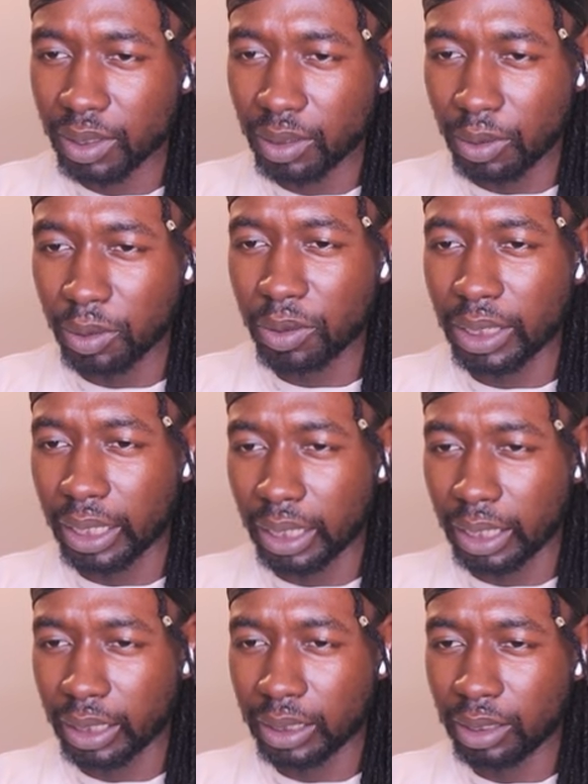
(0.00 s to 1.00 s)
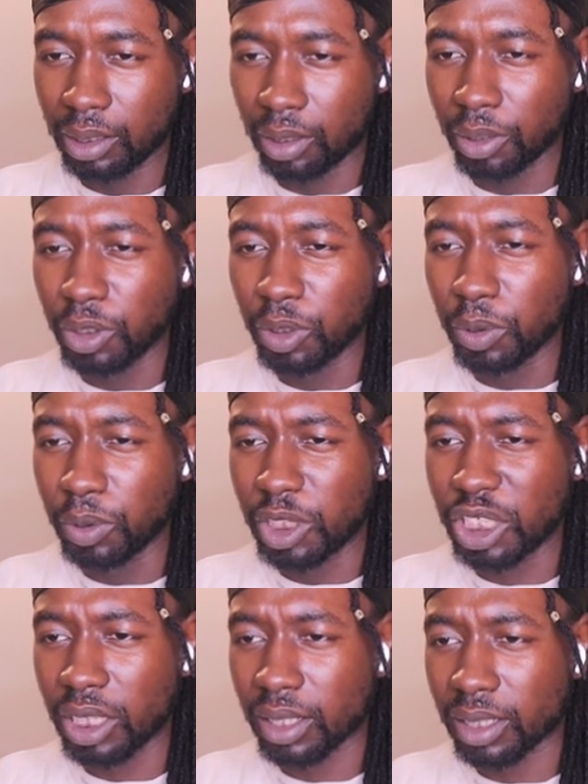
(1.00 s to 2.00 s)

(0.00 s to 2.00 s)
You there, are you Uchiha